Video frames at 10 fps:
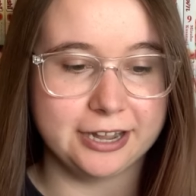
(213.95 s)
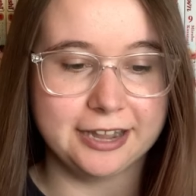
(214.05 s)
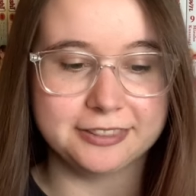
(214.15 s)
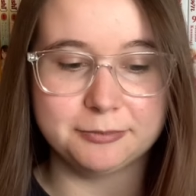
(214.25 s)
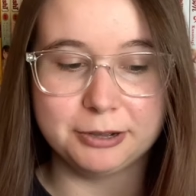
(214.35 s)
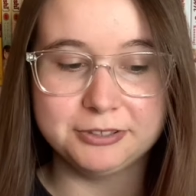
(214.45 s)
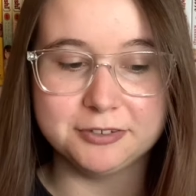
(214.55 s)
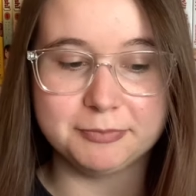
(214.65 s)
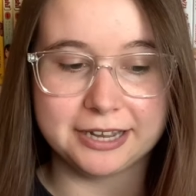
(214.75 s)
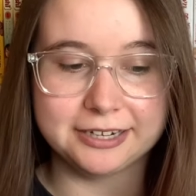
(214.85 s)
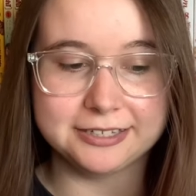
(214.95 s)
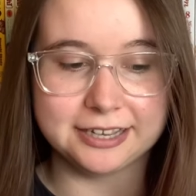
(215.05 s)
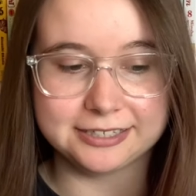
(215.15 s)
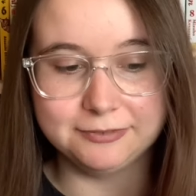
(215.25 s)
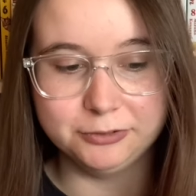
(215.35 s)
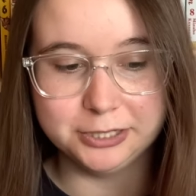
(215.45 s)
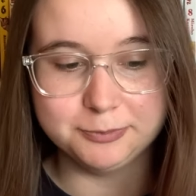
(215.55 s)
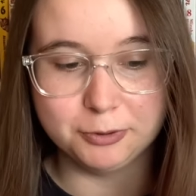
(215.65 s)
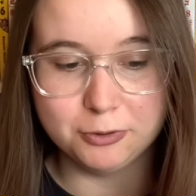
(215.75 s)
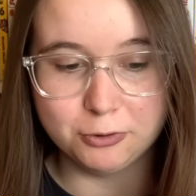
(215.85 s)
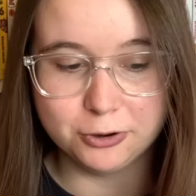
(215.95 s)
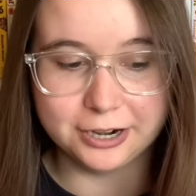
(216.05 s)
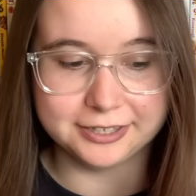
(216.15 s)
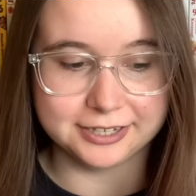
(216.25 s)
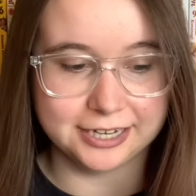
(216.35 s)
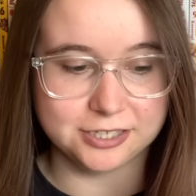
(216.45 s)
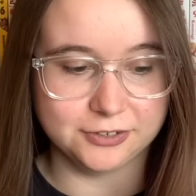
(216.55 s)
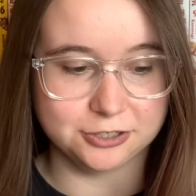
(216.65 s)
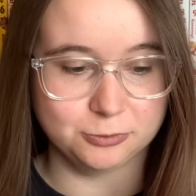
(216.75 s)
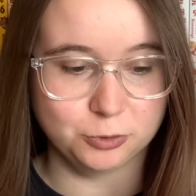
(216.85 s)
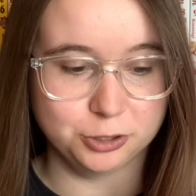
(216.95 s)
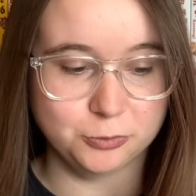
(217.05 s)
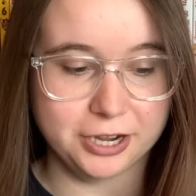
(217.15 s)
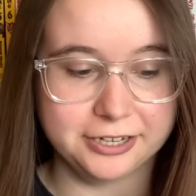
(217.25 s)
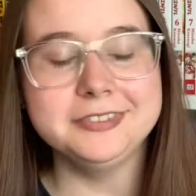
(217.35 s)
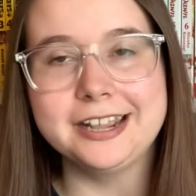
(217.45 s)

At the Mountains of Madness has influenced both horror and science fiction worldwide.